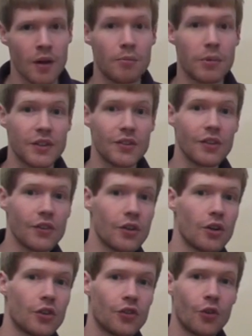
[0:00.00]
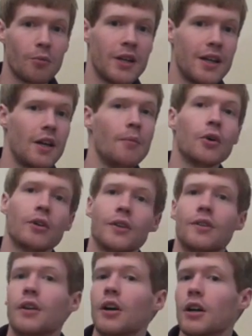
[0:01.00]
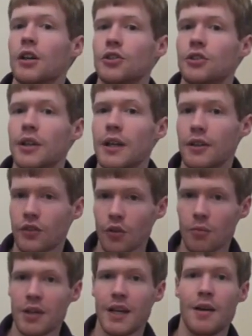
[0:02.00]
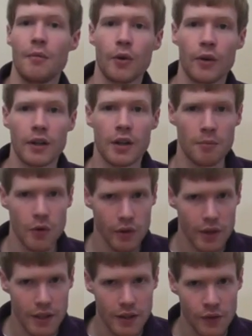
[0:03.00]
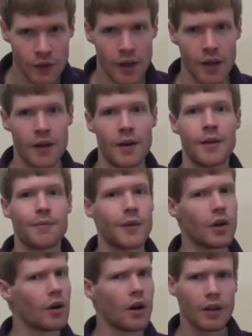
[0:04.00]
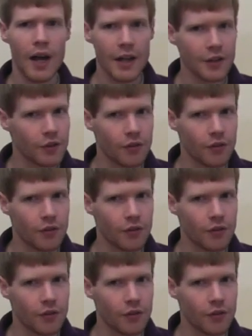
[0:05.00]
But since there are so many immigrants in our country and so many immigrant communities, there are lots of